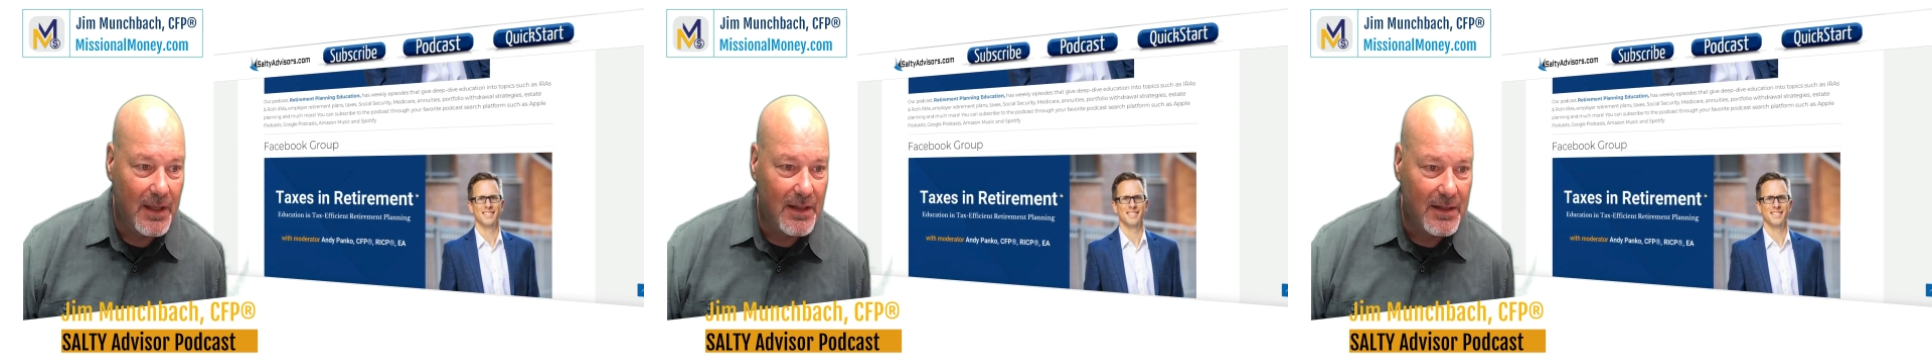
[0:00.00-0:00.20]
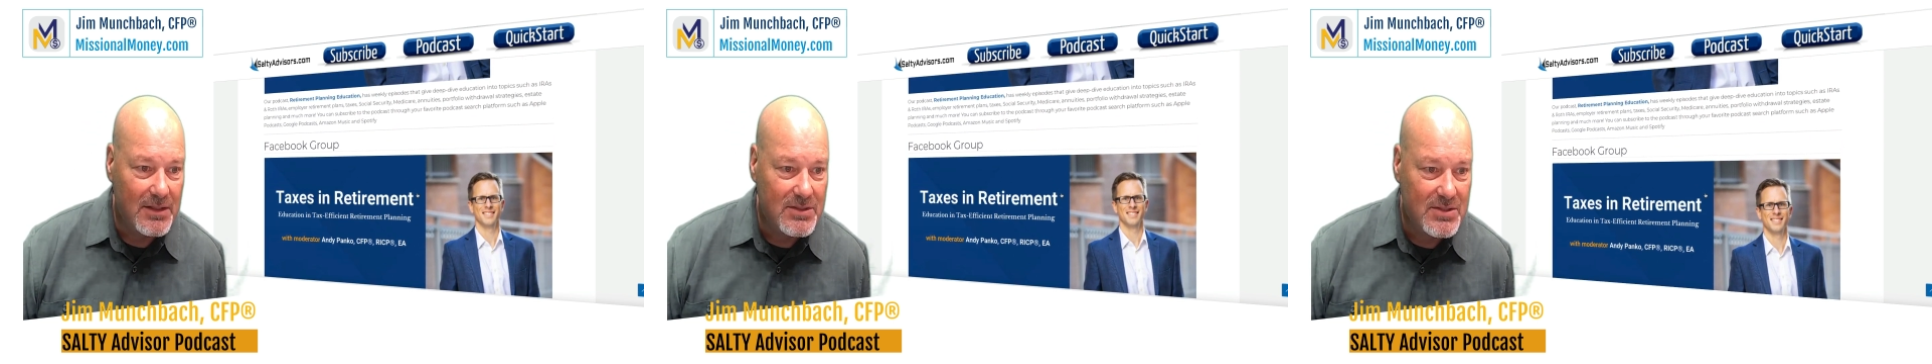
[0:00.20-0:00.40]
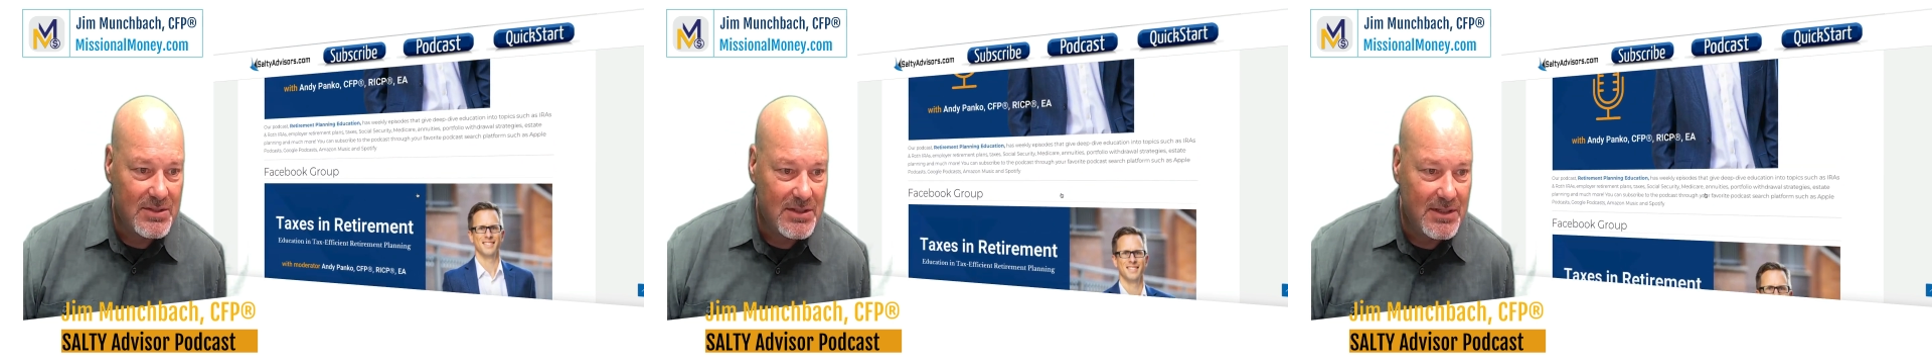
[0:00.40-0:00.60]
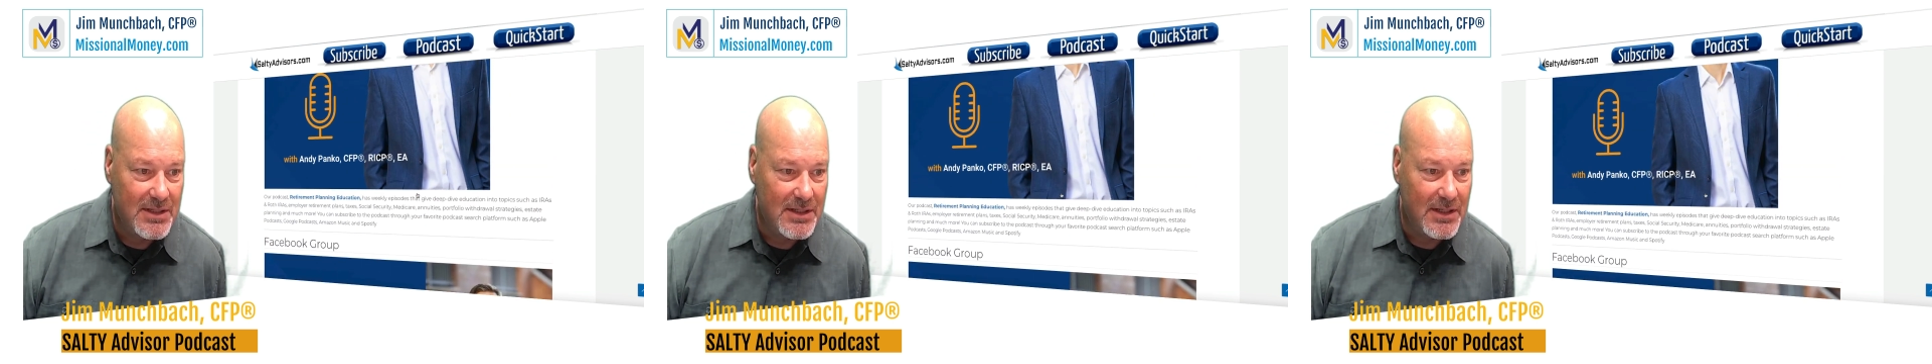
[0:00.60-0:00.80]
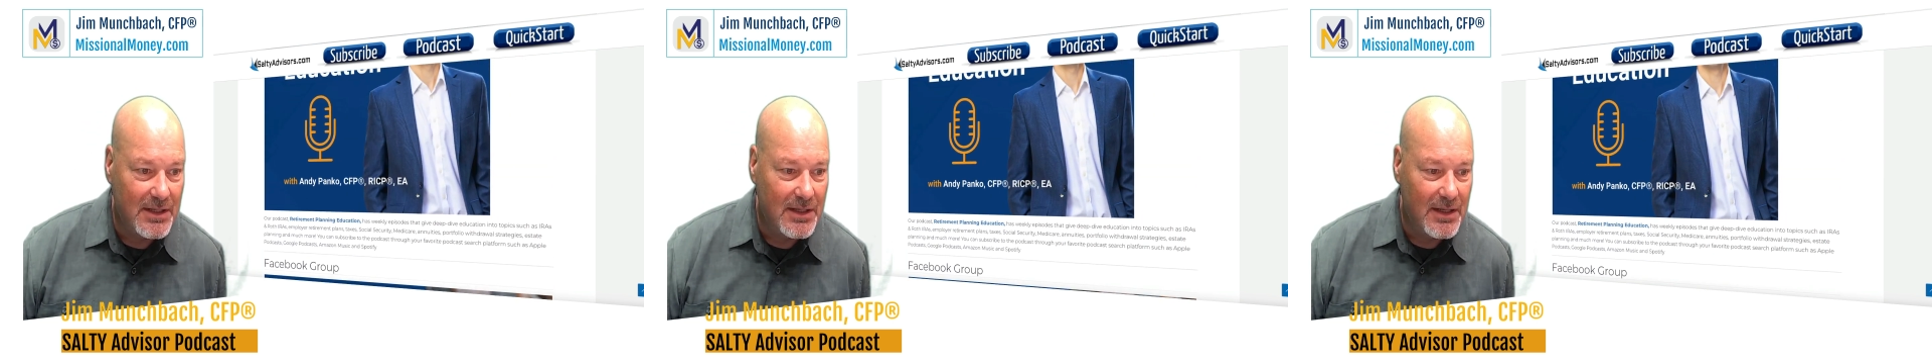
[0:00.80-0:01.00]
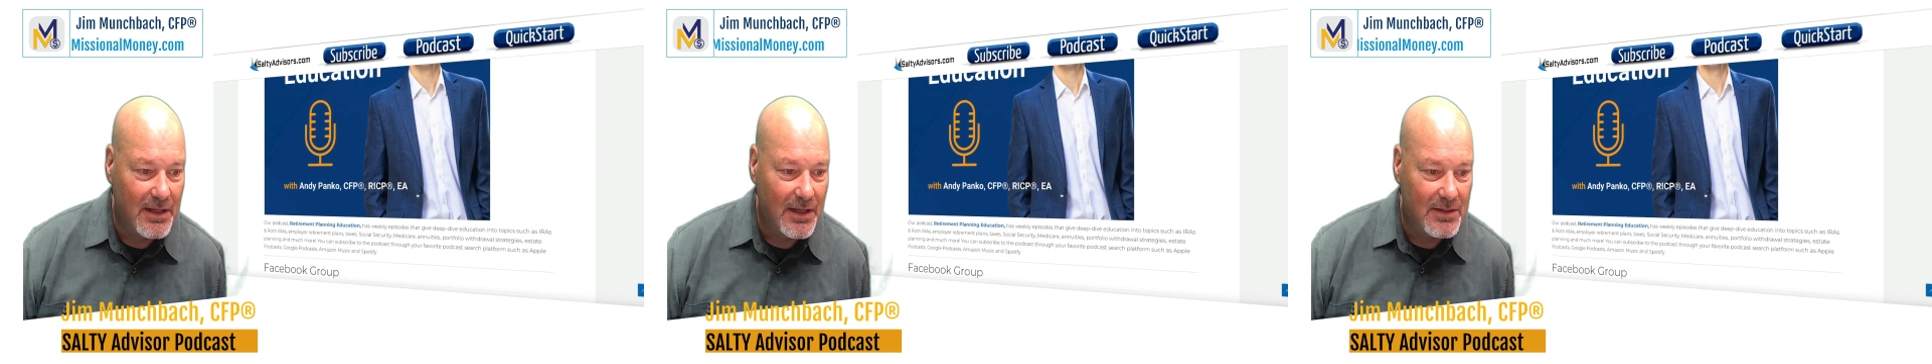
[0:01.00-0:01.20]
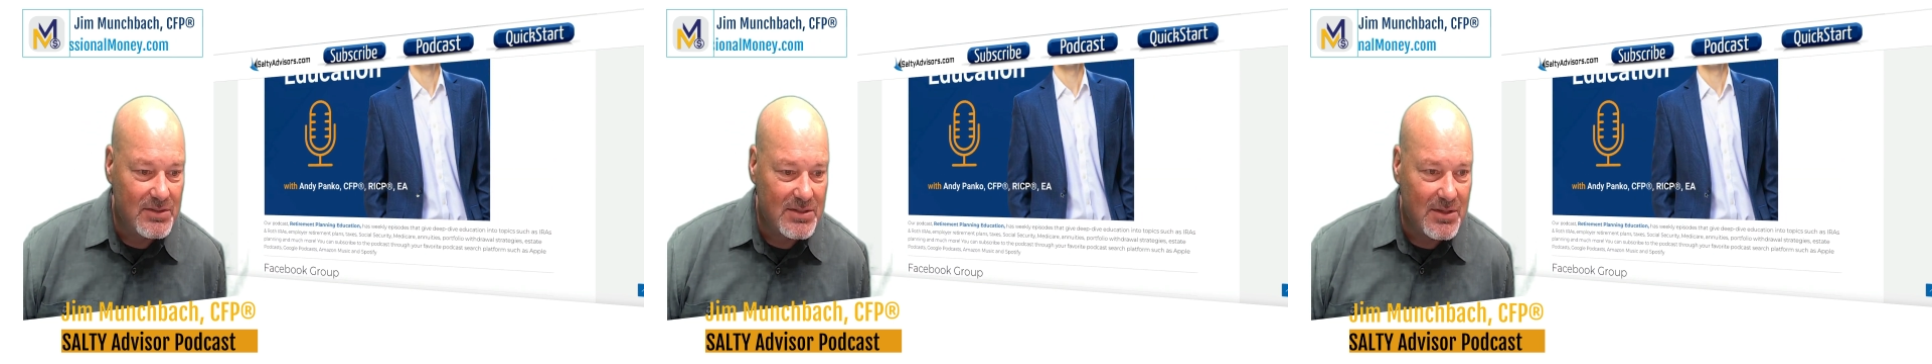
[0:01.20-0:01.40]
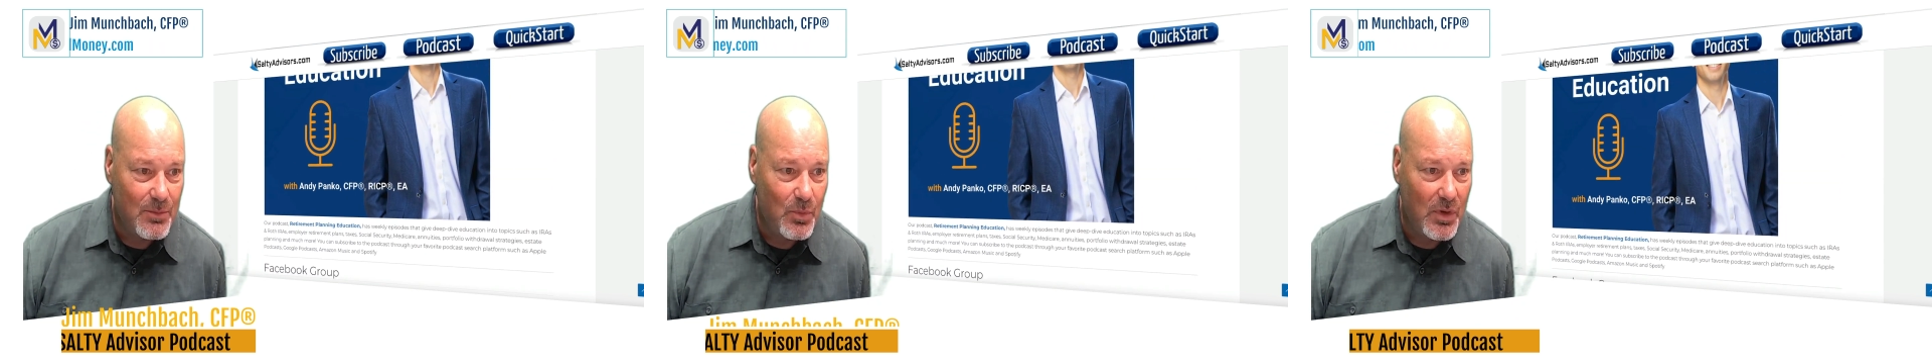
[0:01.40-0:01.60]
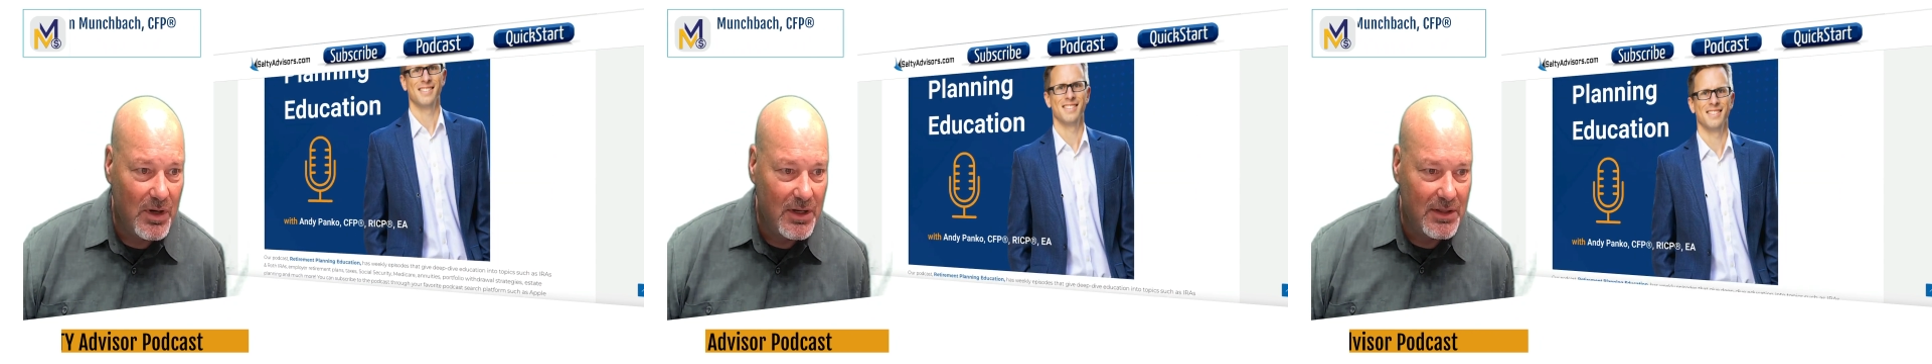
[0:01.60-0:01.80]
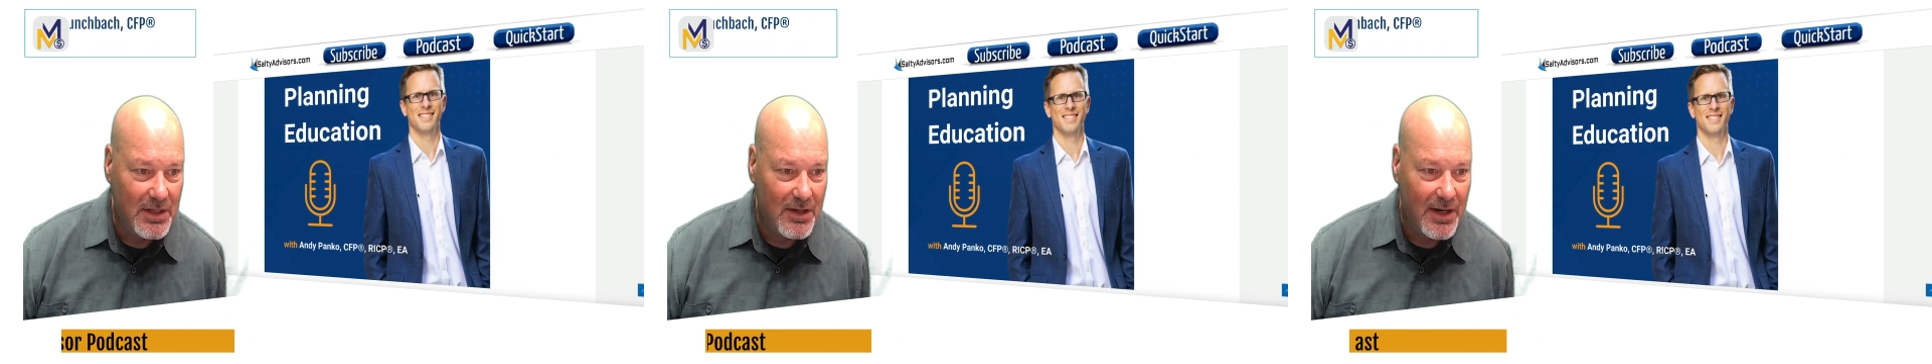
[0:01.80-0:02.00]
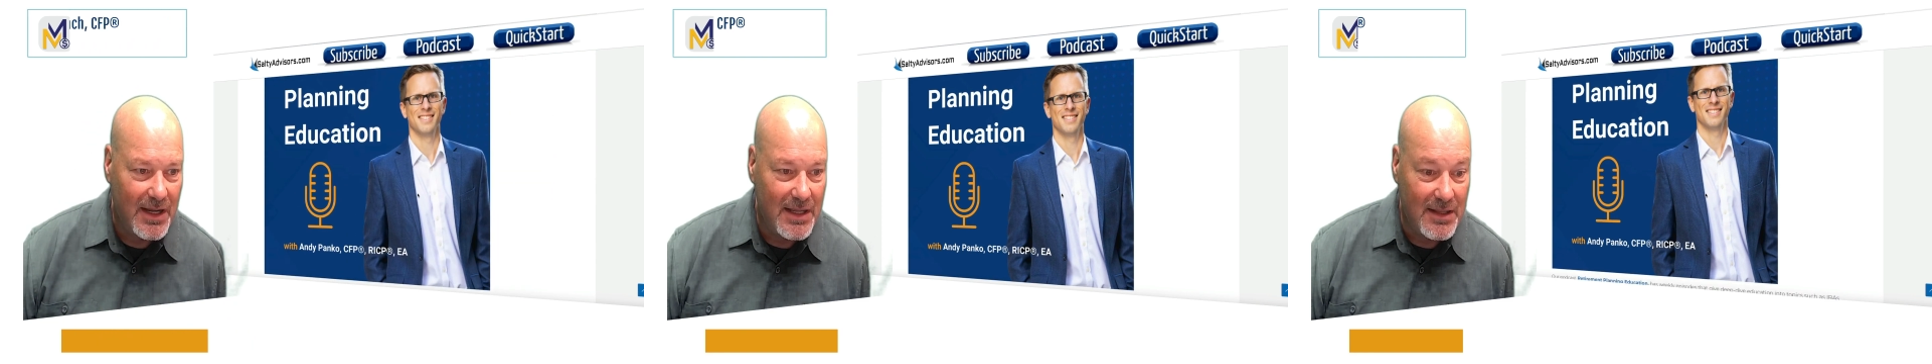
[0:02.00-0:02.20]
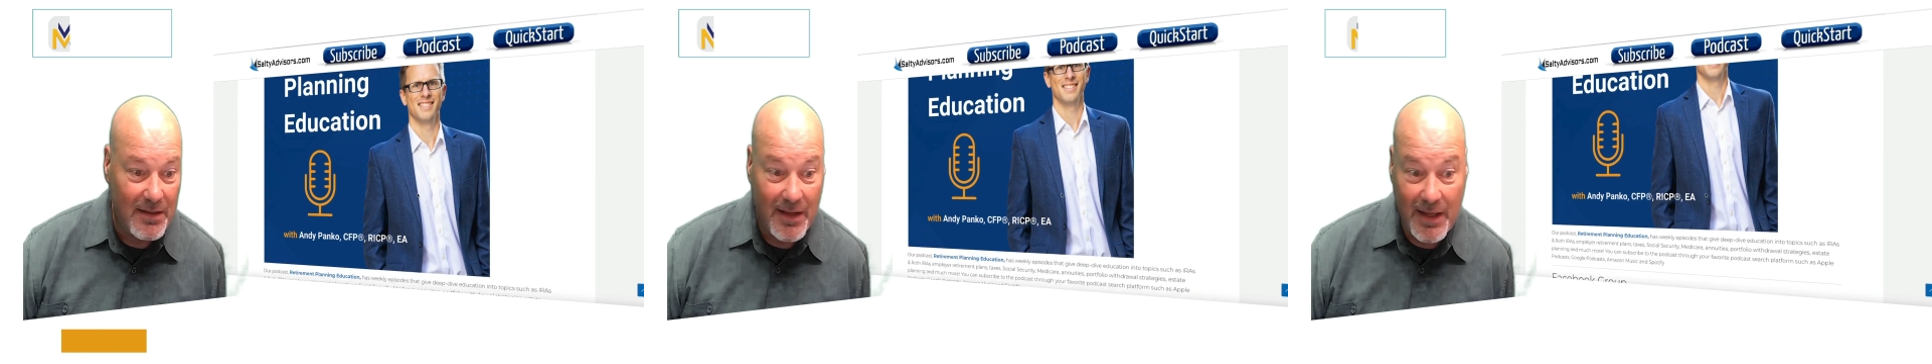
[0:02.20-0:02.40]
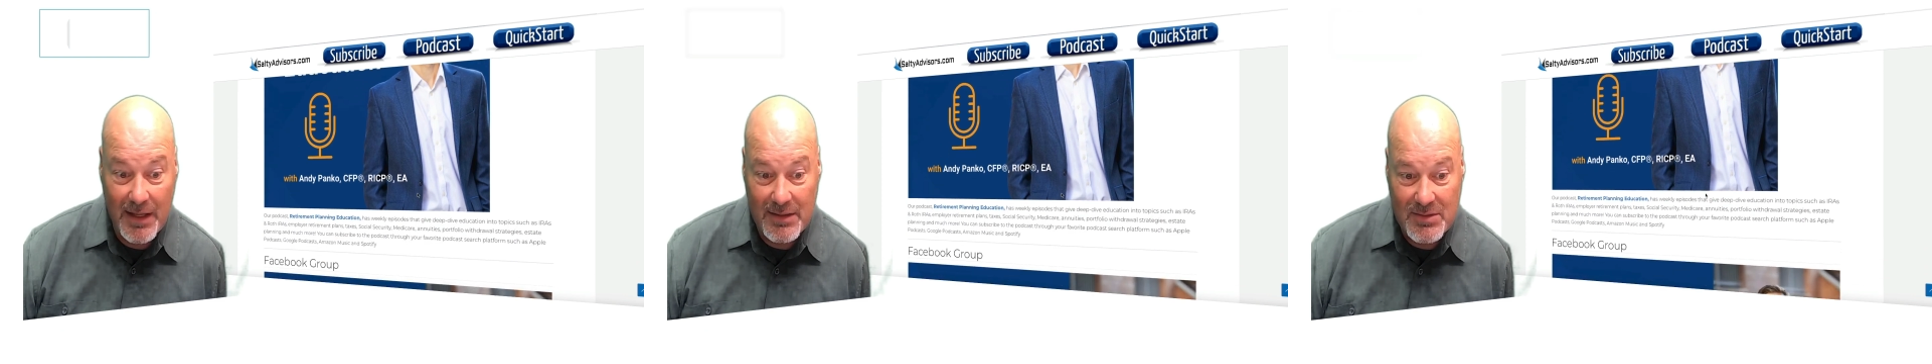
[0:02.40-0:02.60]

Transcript: Let's see, somewhere in there I